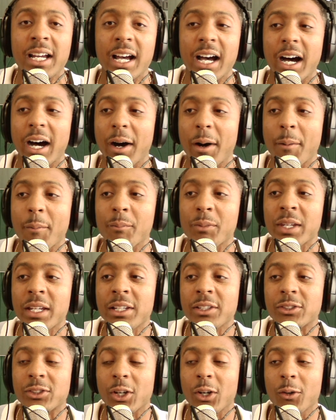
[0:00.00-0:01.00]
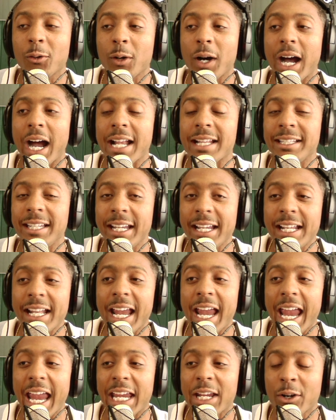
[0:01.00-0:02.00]
So I did
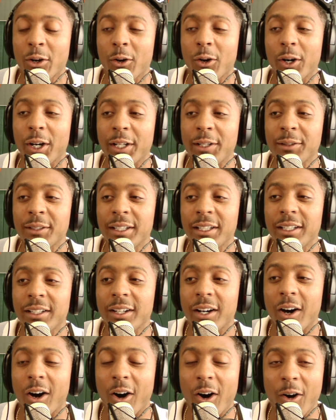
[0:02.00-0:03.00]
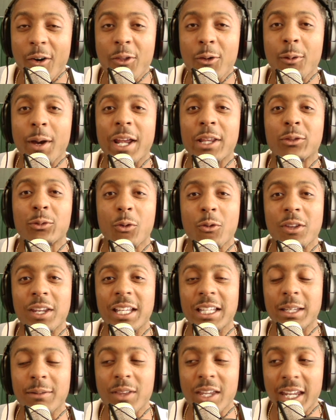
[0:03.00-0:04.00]
hang on all the way through the
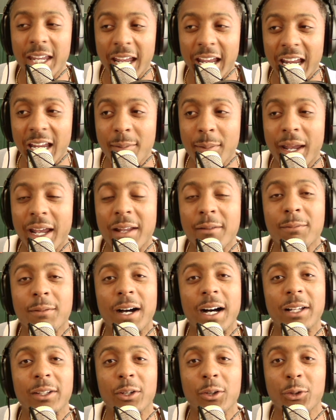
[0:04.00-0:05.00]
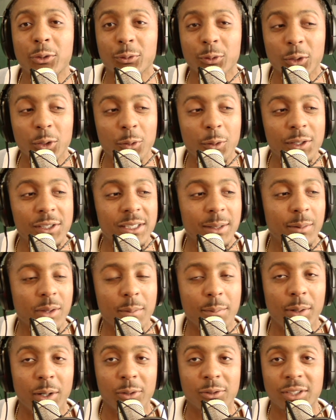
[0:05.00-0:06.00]
end of the game and followed through with some of the
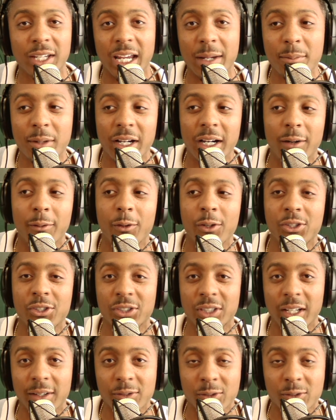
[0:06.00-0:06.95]
post-game coverage stuff.